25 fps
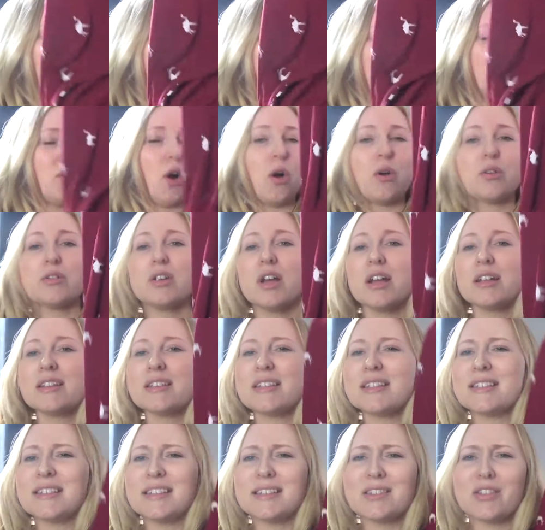Not,
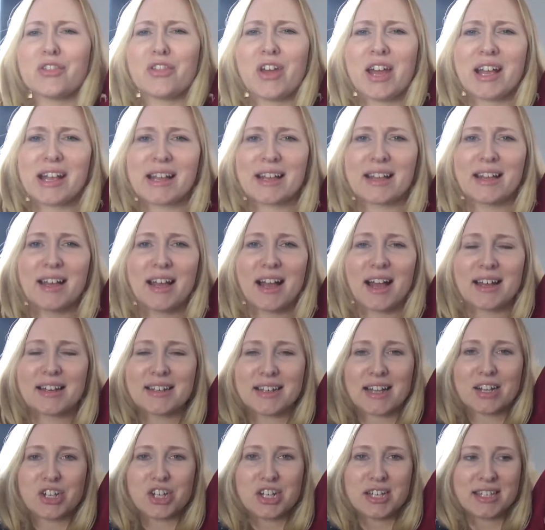this is the thing, I
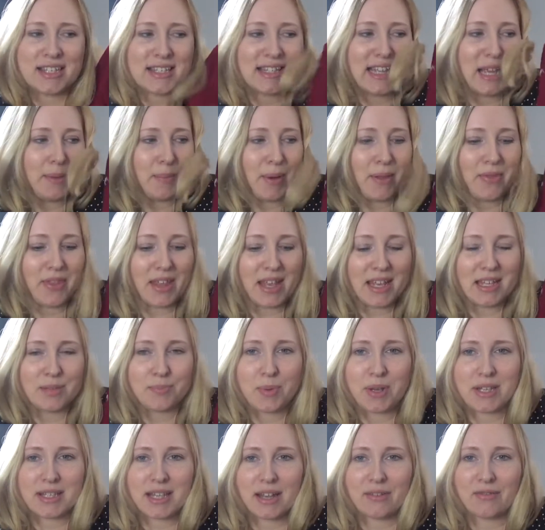didn't actually sleep in these
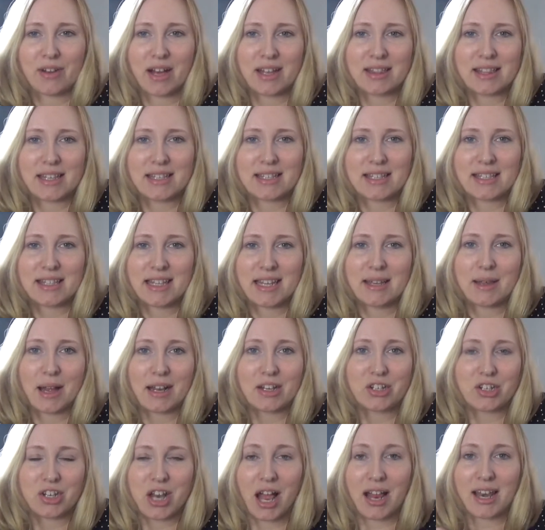because I find
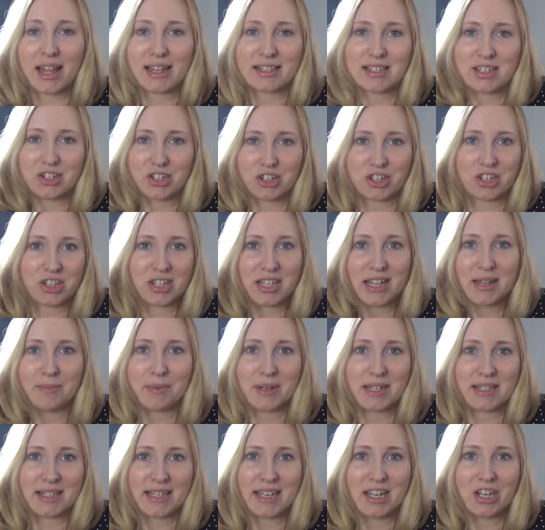that I like to just sleep
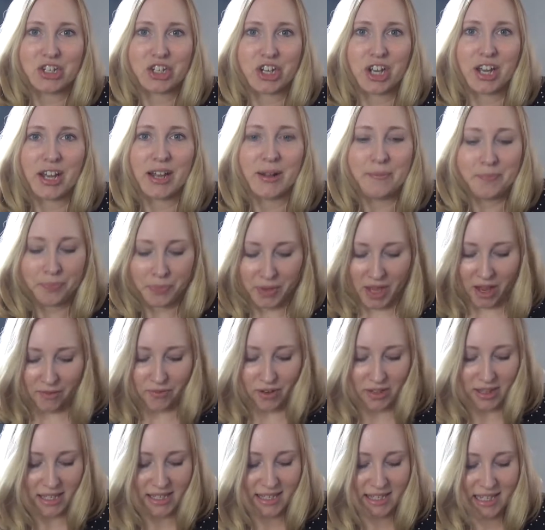in a t-shirt. I
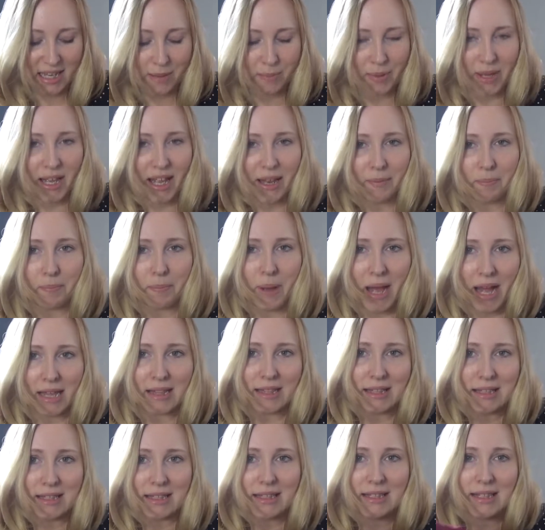find that sleeping in
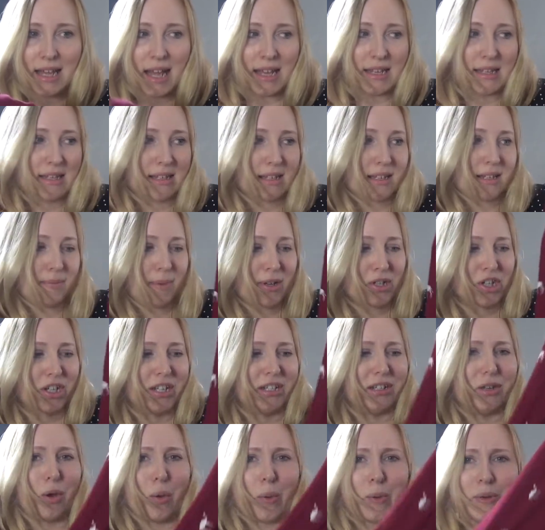pants and
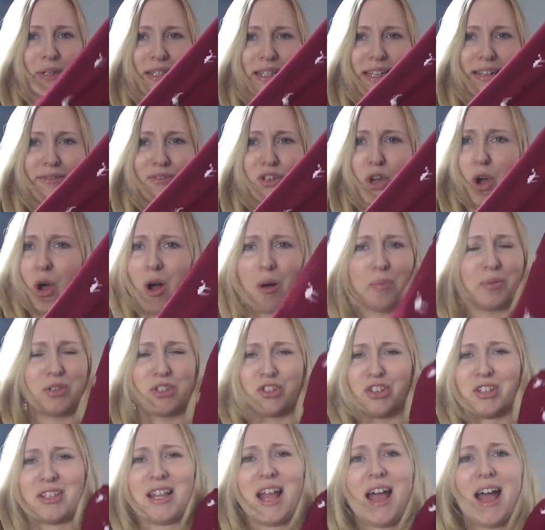especially long sleeve tops,
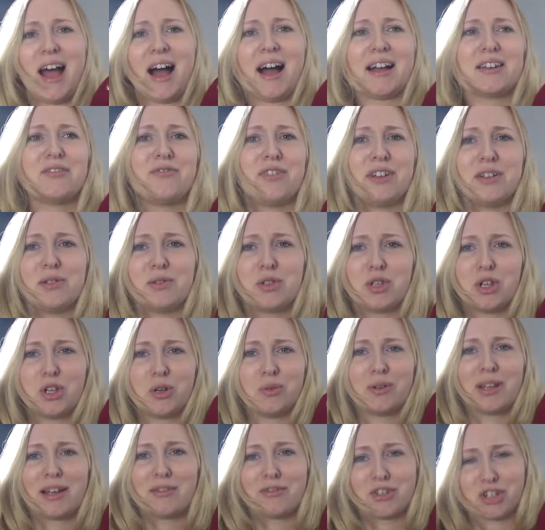just I'd feel
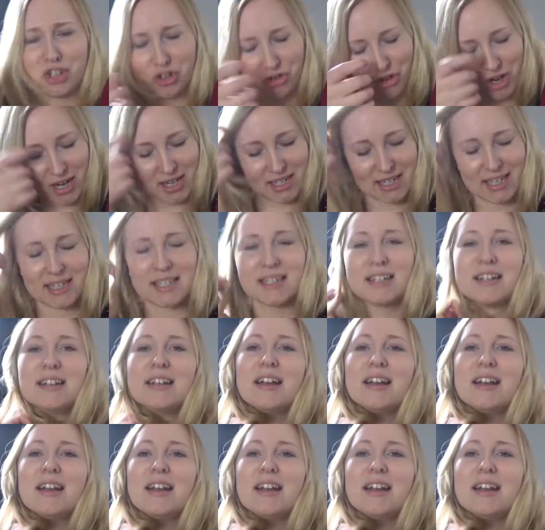too like restricted.